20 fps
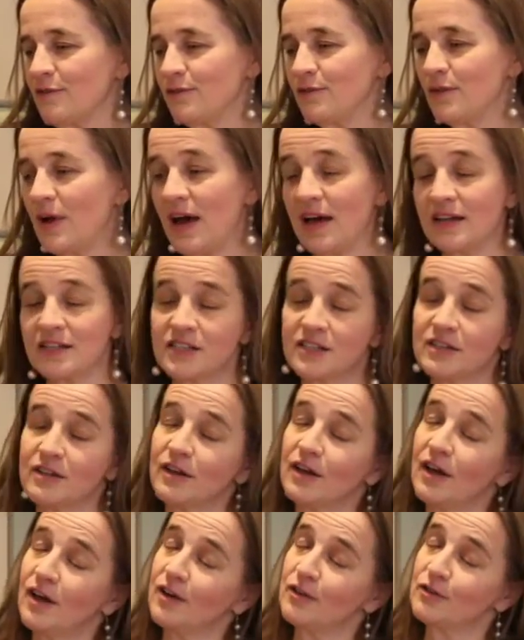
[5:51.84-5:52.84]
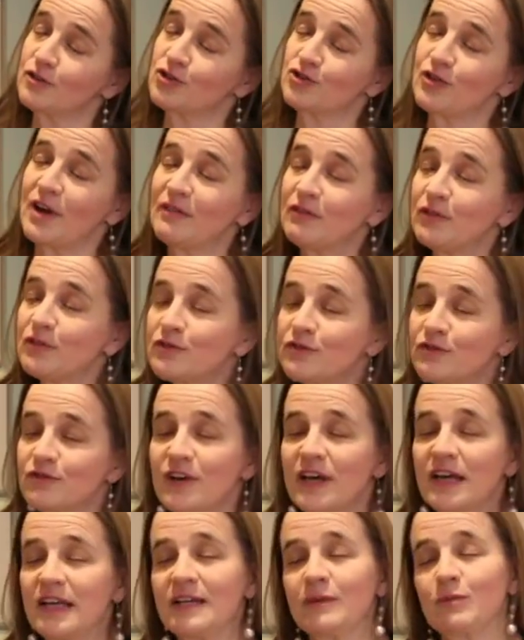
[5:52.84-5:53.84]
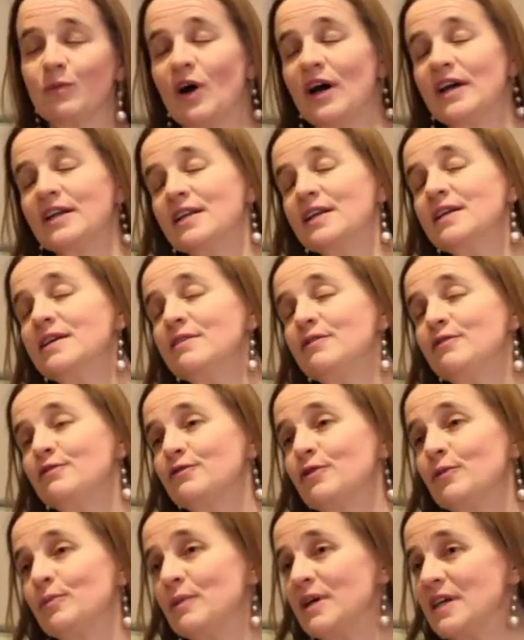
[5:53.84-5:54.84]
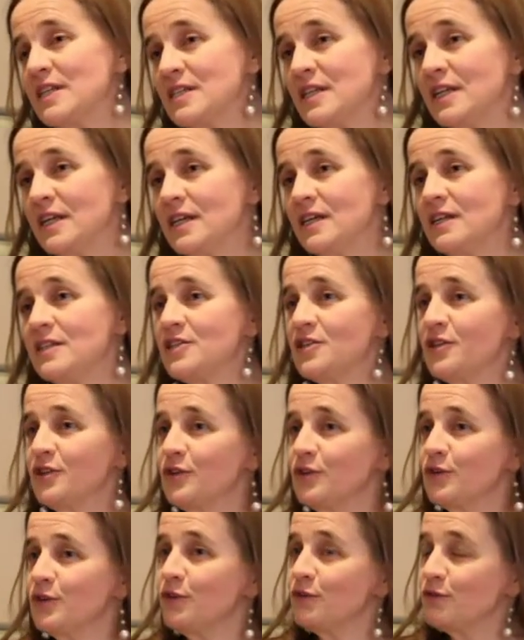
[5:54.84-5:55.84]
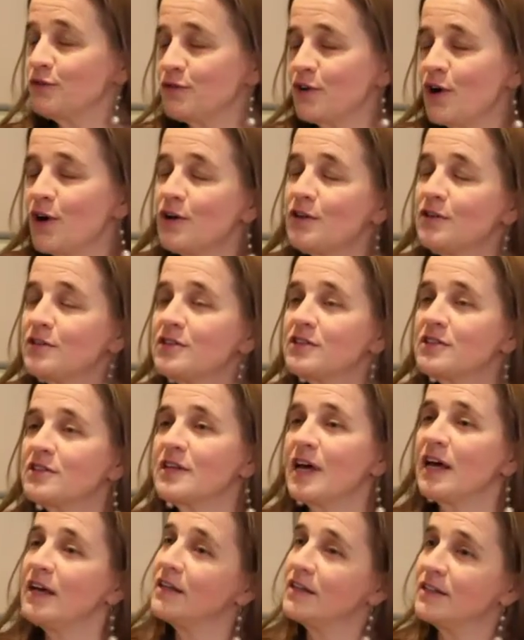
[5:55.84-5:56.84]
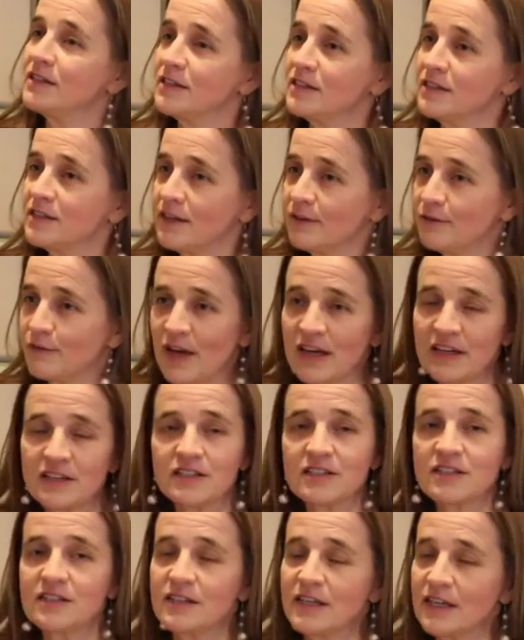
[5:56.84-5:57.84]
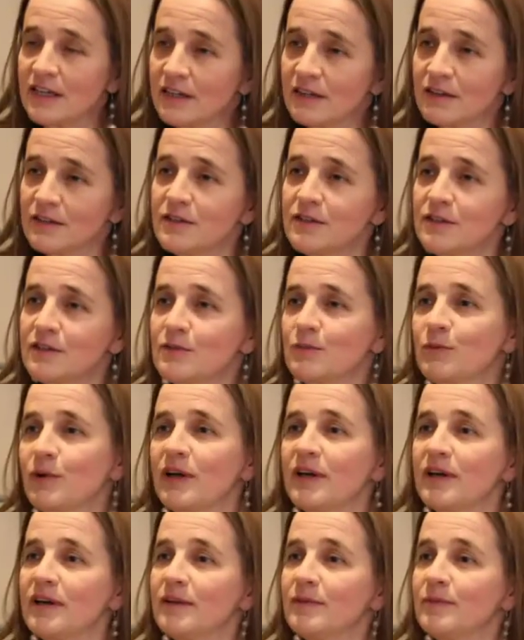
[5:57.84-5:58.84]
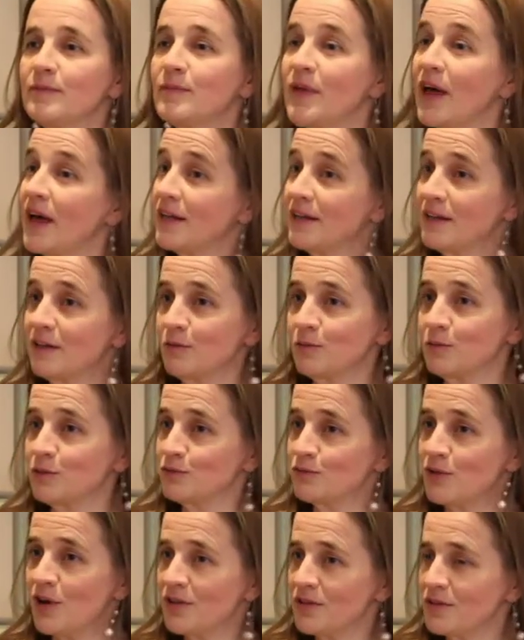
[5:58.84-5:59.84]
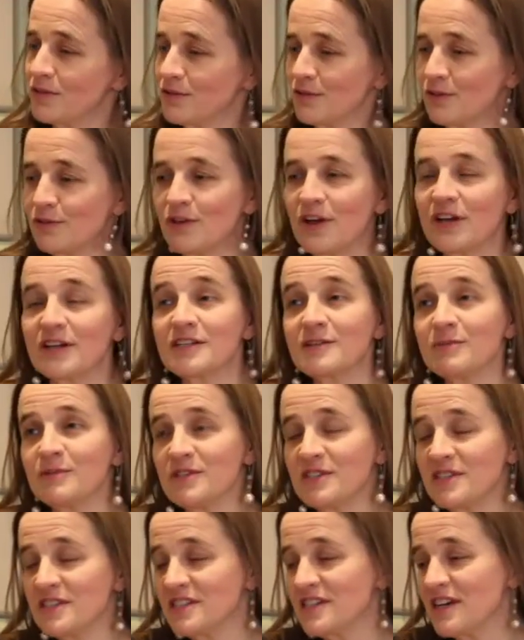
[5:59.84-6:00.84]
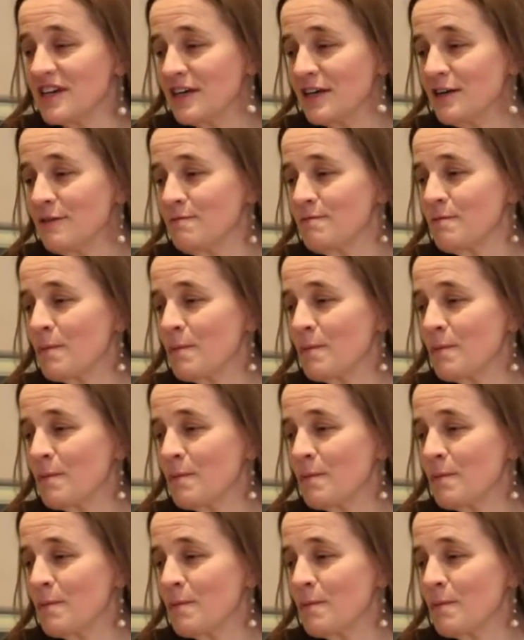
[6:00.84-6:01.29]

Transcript: had travelled fairly widely from Italy to France and in fact to England, where Handel would rather have liked him to stay.